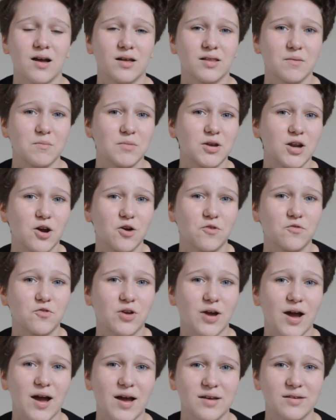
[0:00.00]
Let me know if you
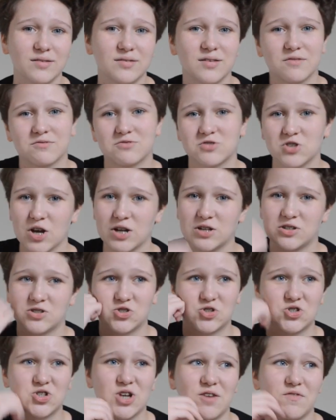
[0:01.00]
guys have tried
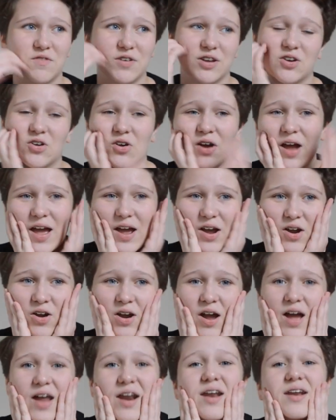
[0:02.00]
shaving your
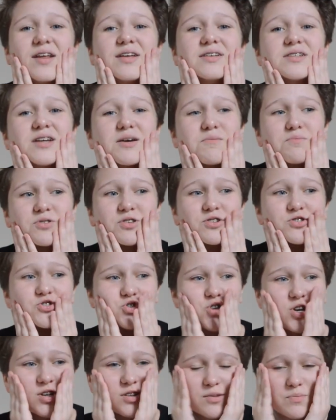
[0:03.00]
hair and any tips and
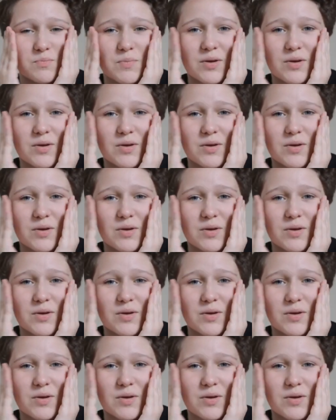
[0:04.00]
tricks,